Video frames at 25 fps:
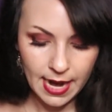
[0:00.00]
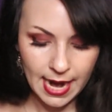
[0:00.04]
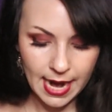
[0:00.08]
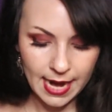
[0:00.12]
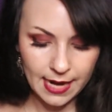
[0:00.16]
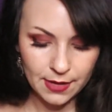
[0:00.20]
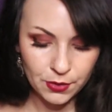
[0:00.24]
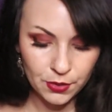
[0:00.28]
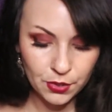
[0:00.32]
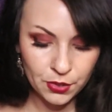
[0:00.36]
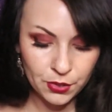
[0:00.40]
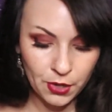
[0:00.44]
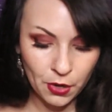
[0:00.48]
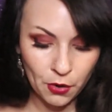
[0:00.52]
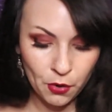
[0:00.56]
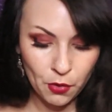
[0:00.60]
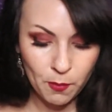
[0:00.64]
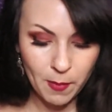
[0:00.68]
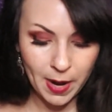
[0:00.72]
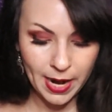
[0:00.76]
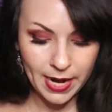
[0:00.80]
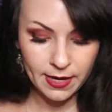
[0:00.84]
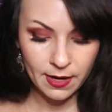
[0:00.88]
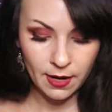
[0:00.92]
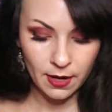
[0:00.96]
and so
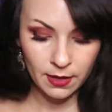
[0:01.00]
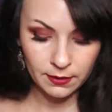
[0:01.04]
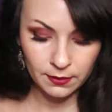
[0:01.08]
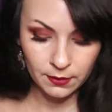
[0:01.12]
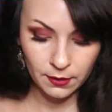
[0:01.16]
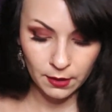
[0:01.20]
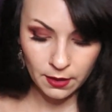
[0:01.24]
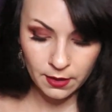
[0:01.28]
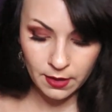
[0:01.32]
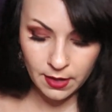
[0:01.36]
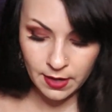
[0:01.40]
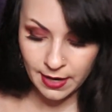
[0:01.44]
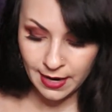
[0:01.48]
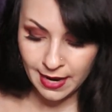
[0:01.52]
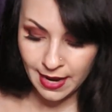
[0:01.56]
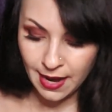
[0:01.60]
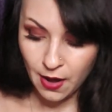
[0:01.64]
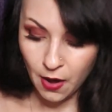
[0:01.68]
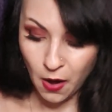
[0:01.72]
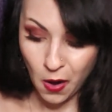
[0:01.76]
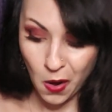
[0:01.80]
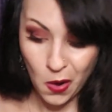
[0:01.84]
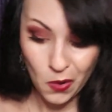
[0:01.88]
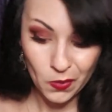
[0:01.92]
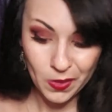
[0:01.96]
might not look
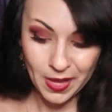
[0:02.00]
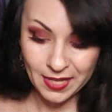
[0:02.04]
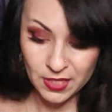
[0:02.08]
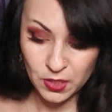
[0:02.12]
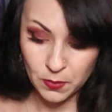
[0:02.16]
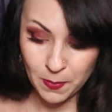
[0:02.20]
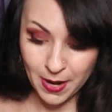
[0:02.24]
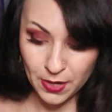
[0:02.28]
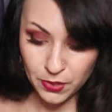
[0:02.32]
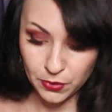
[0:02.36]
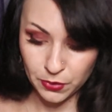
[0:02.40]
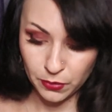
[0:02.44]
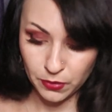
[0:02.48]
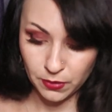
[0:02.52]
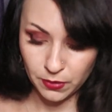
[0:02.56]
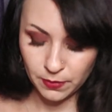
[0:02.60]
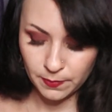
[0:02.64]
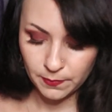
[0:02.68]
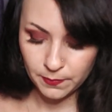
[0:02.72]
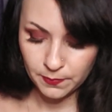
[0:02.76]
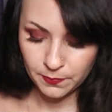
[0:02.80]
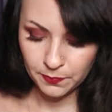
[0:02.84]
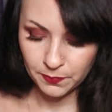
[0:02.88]
all that special.